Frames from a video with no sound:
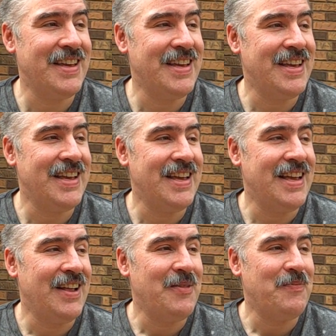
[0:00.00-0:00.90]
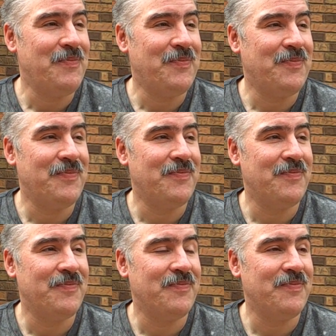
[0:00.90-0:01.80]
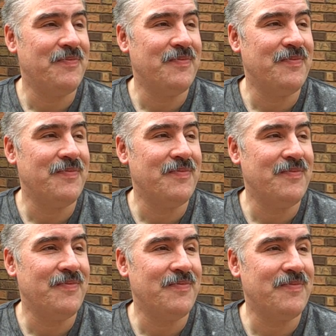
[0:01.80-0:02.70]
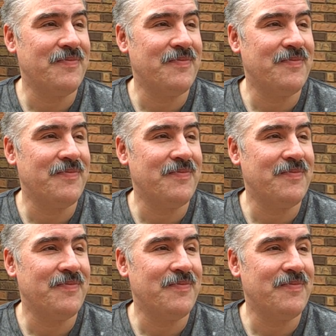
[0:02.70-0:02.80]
(silence)